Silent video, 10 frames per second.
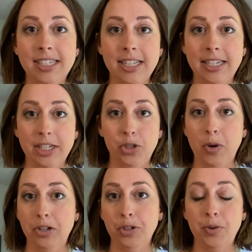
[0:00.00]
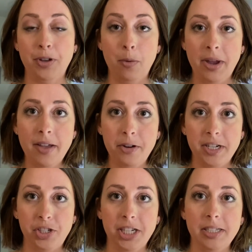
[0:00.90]
to the dishwasher with all my other
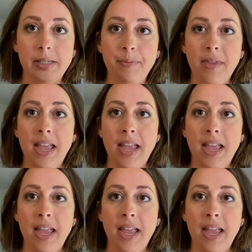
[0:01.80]
dishes.